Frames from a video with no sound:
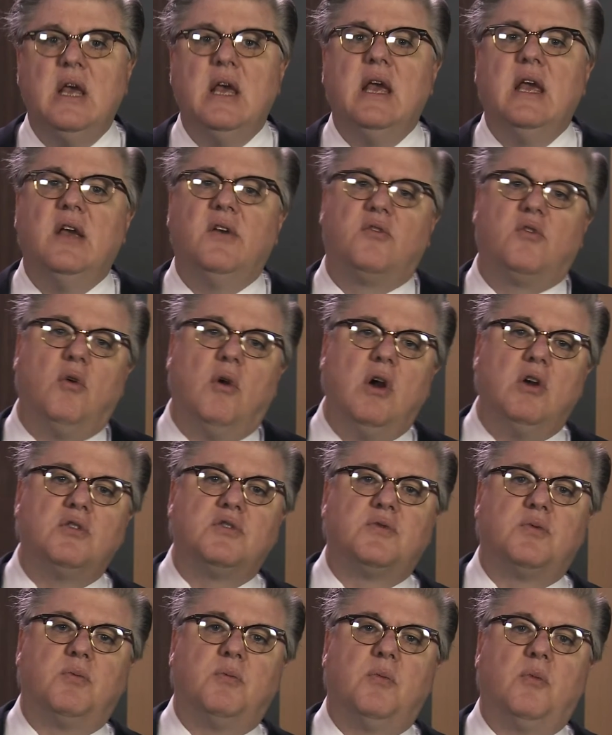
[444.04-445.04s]
If
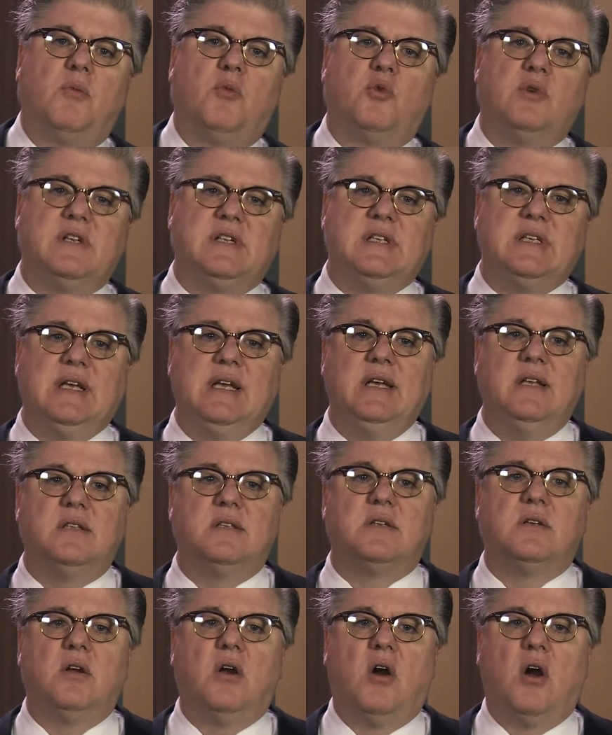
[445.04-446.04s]
gross
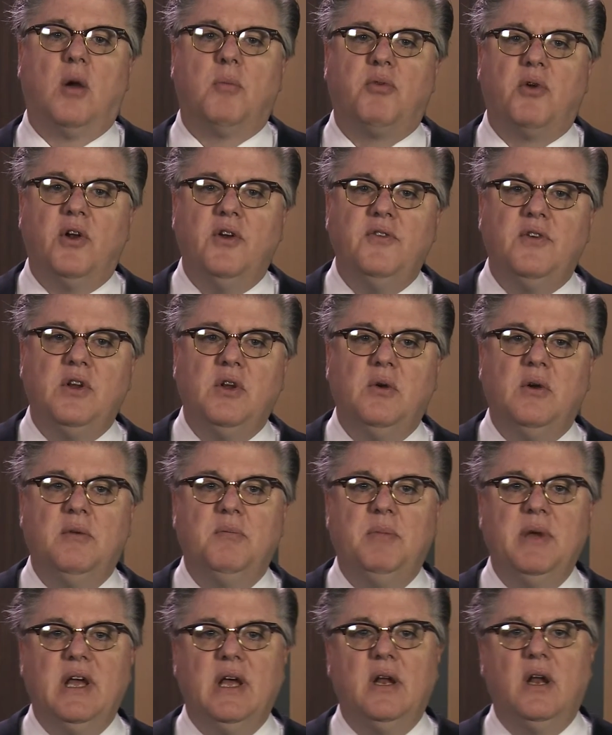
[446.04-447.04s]
receipts are proven to
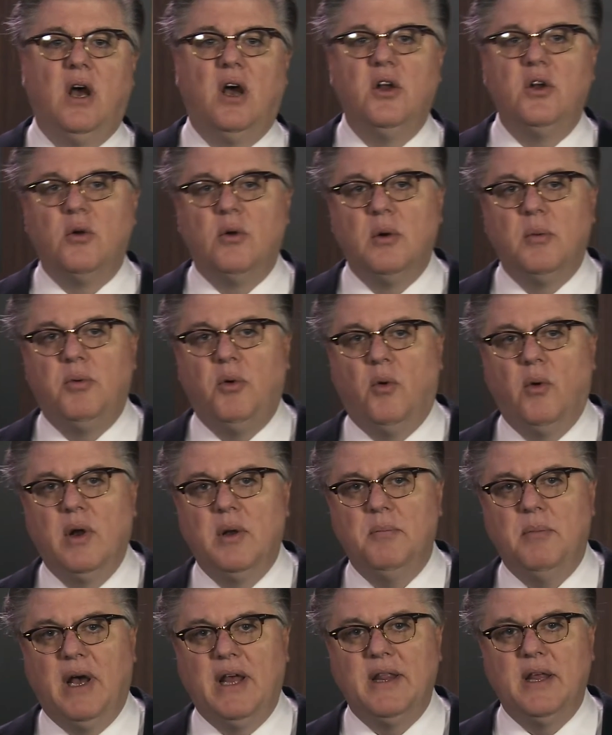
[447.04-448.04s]
have been
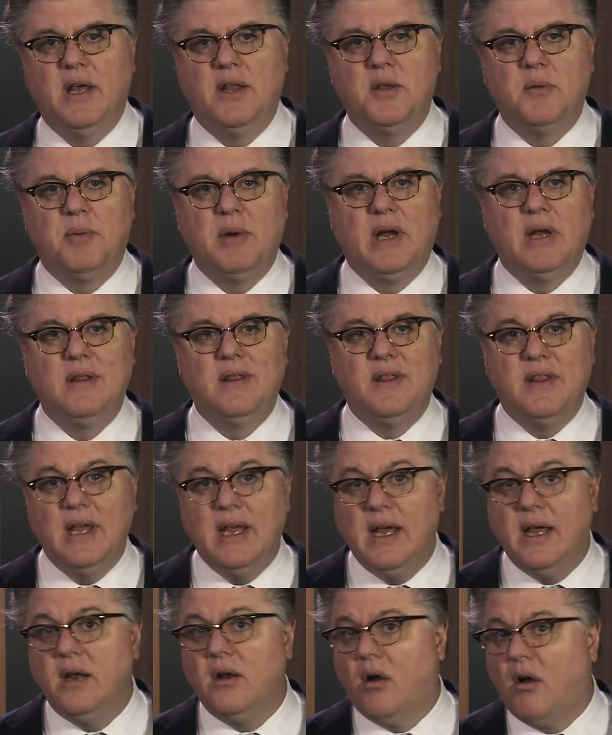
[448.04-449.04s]
underreported by the other parent,
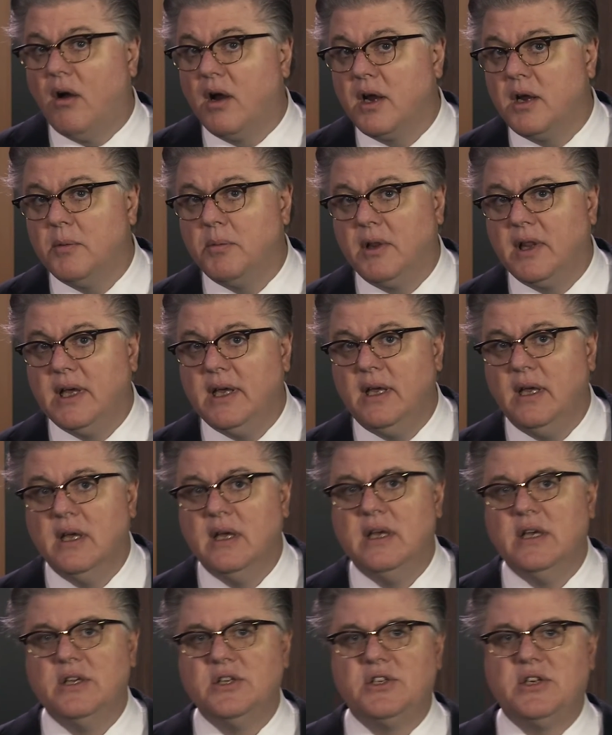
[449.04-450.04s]
then arguably
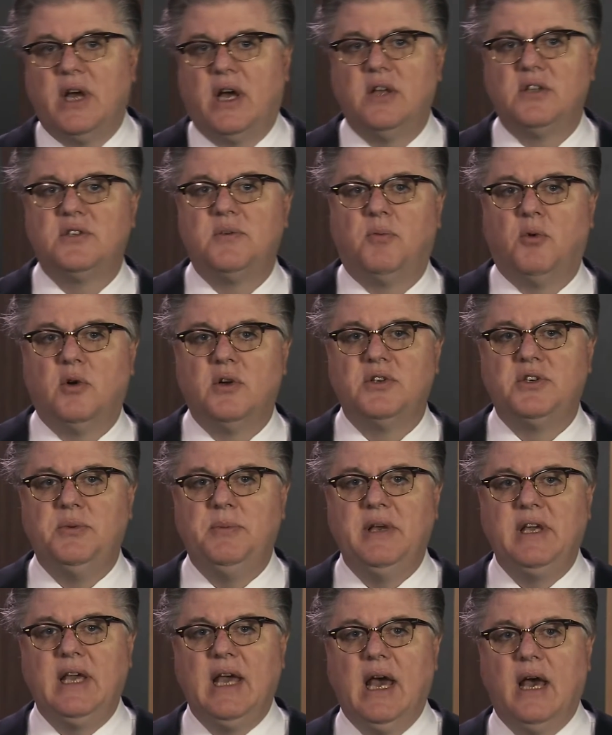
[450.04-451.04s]
child support should
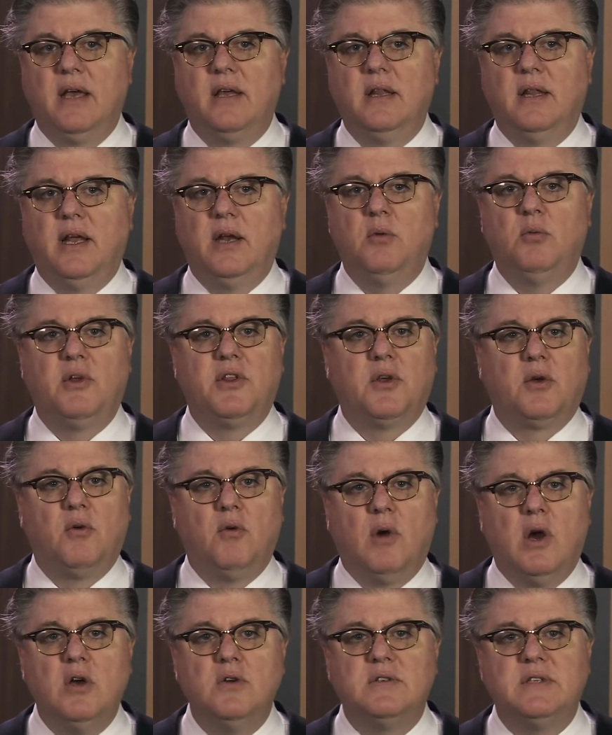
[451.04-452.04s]
be calculated with a
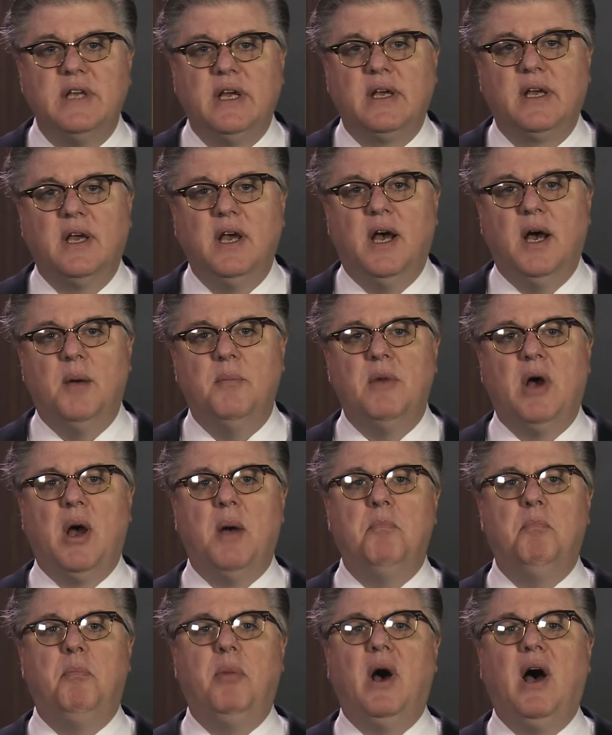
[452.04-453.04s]
gross income
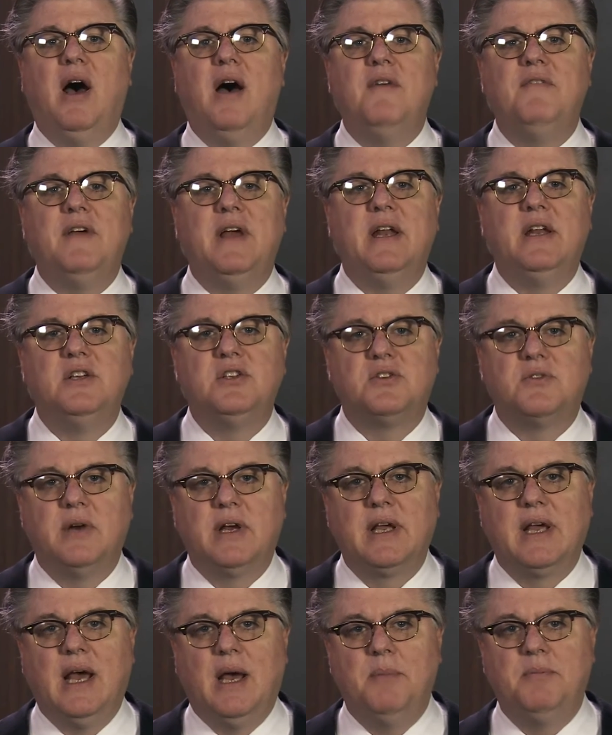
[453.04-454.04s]
above any
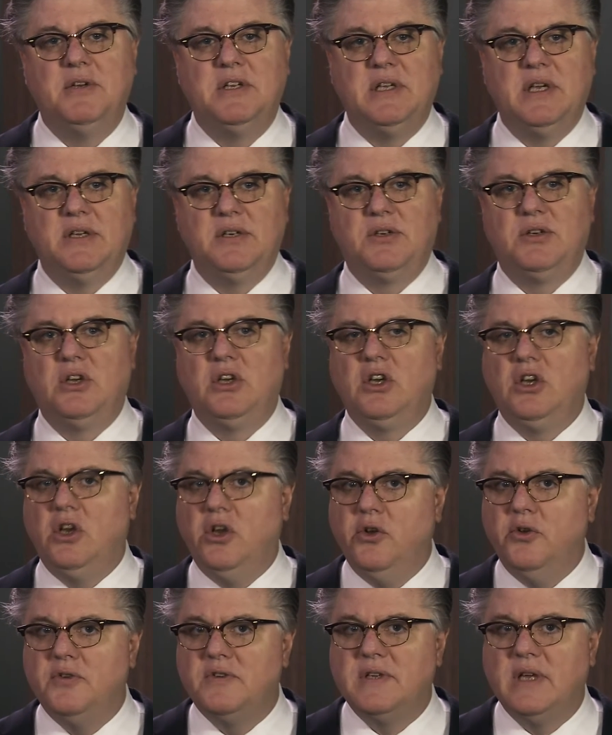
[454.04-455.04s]
strict computation
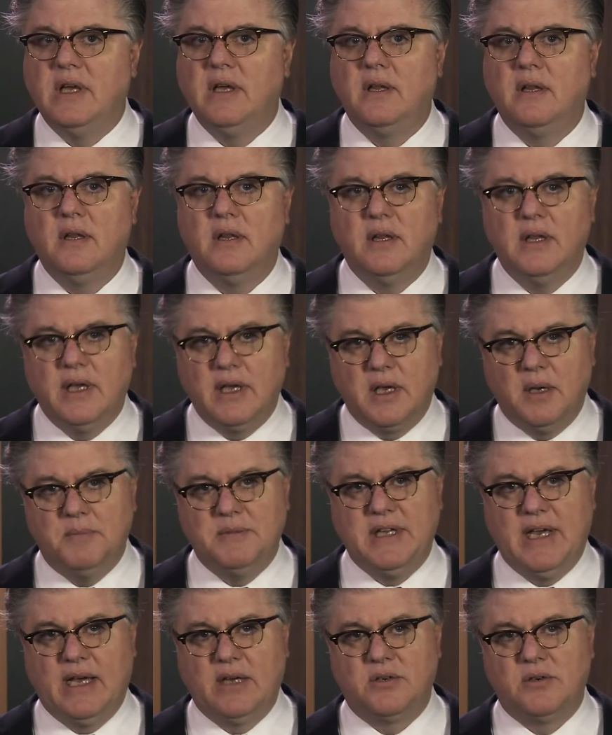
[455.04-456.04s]
using the income
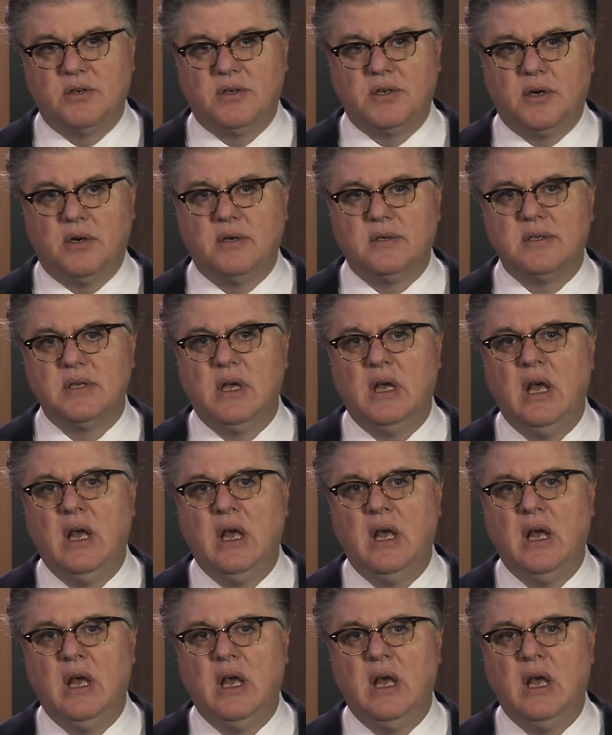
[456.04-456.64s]
tax returns.